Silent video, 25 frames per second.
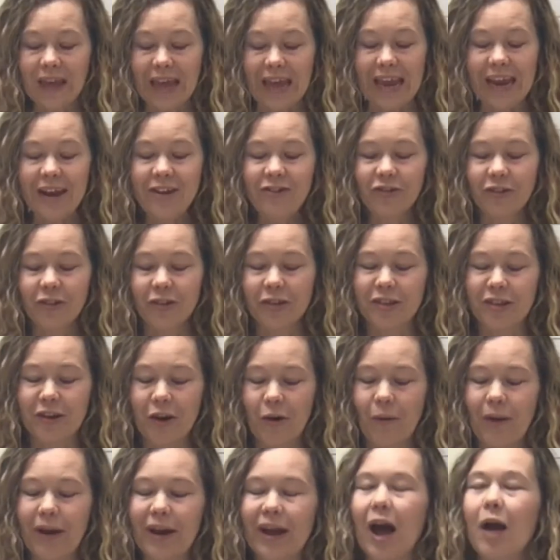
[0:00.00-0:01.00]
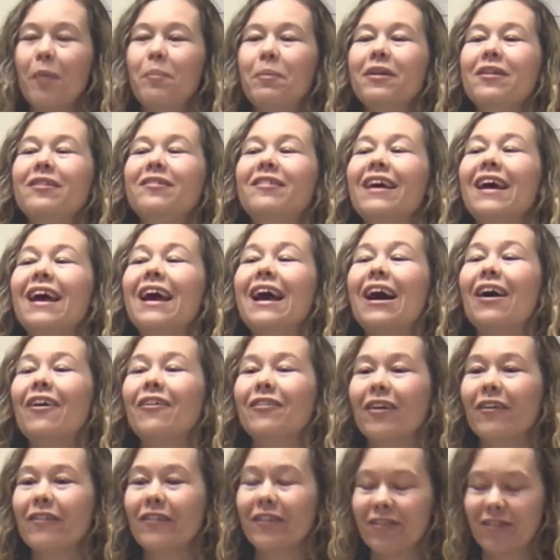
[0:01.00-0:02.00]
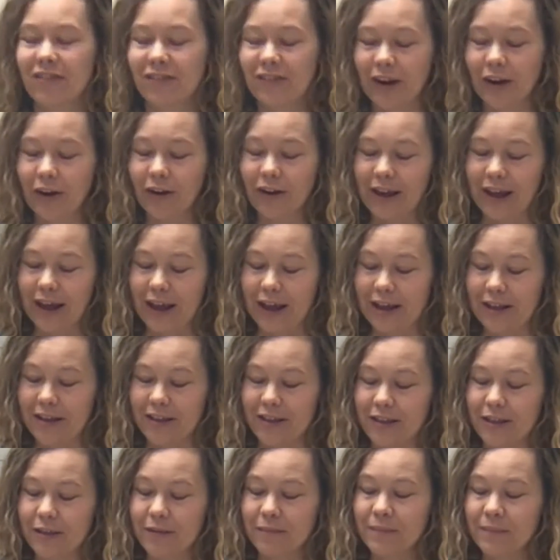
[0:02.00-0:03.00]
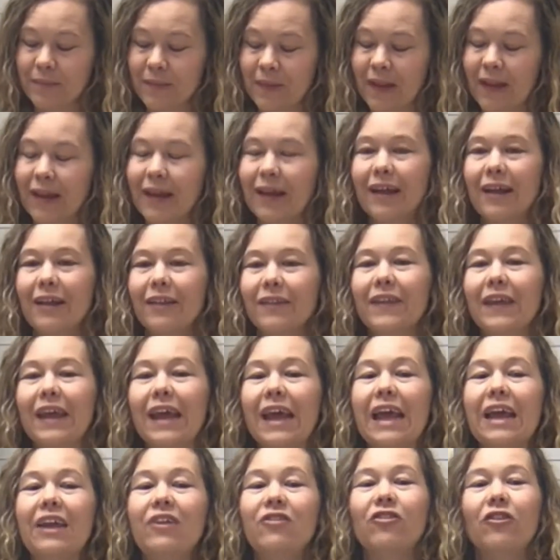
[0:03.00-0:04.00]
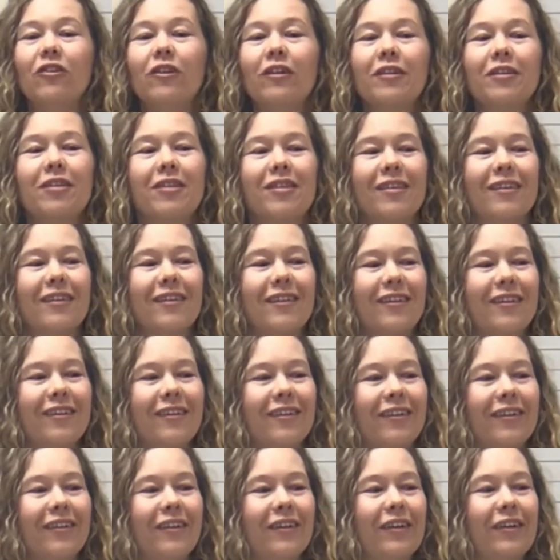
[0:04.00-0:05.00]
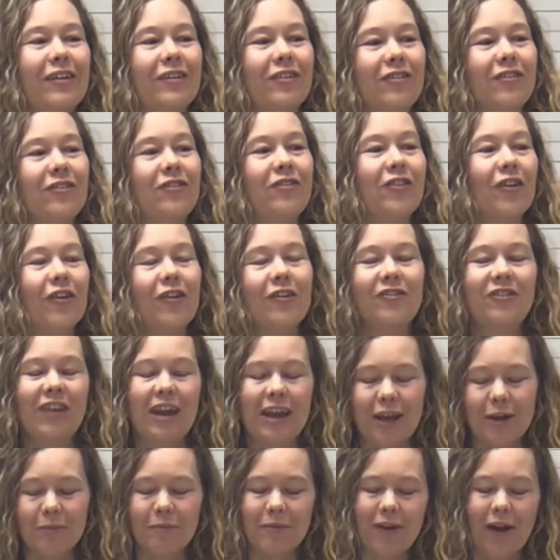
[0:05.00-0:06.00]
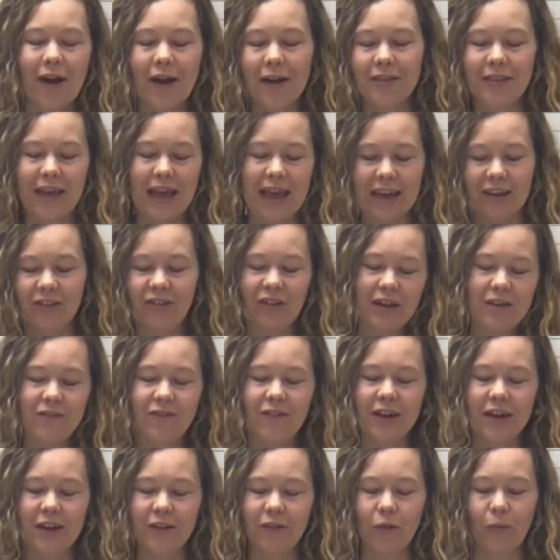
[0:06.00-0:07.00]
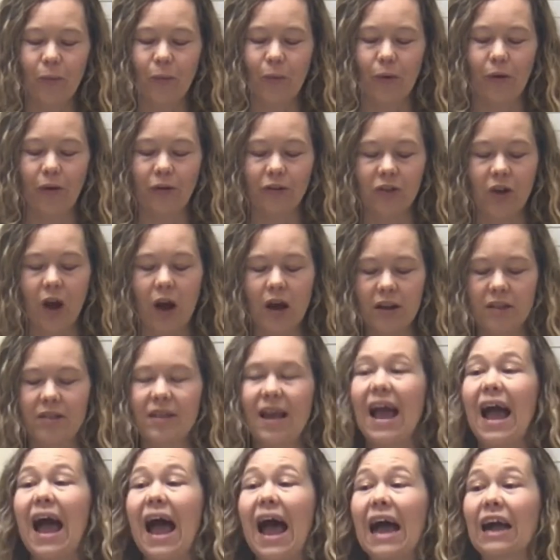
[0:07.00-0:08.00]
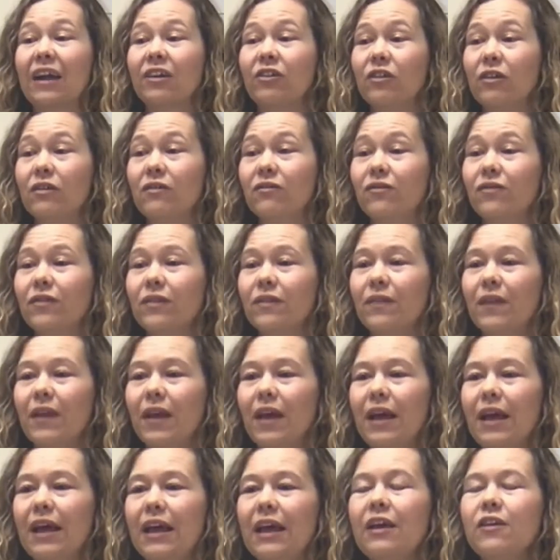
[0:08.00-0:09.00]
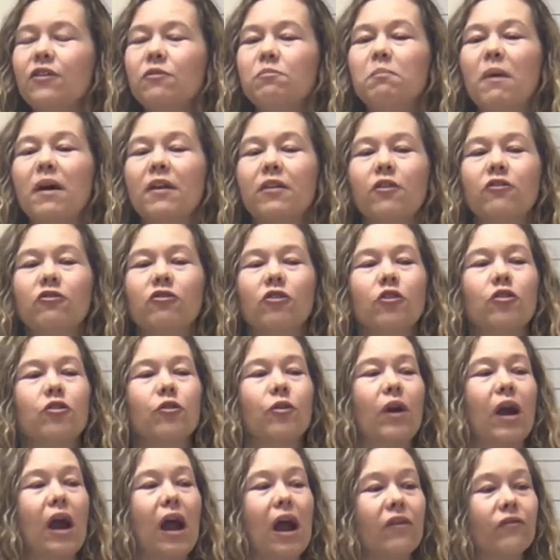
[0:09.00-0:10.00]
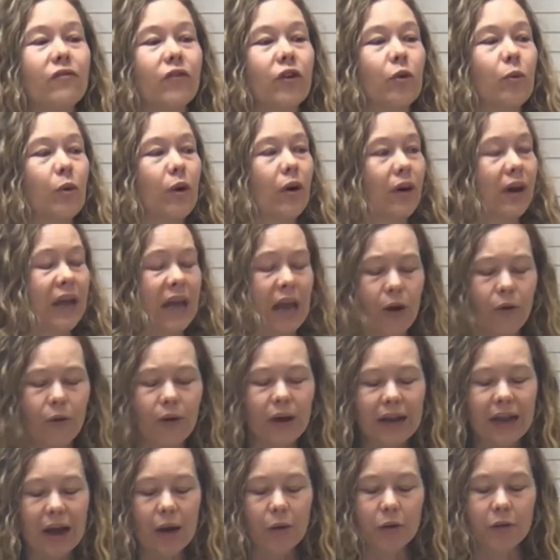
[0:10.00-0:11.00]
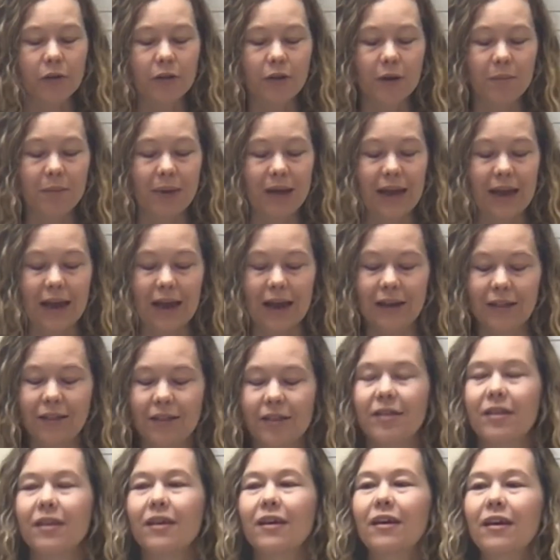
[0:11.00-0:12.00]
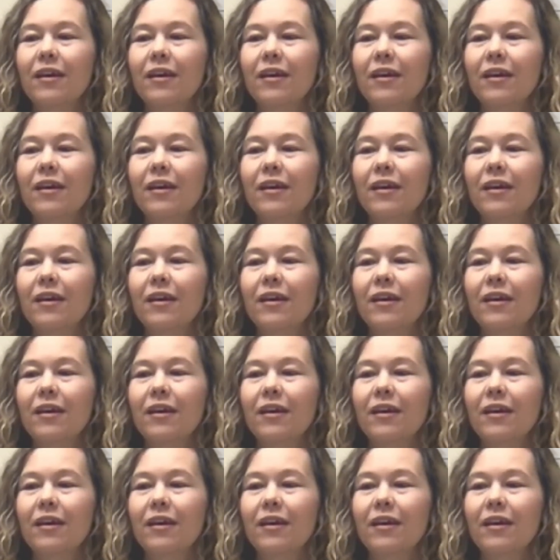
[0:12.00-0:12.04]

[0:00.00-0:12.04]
angels going up and down on the staircase? The angels show Jacob God's activity in the world. God is active. His messengers are everywhere, carrying out his commands.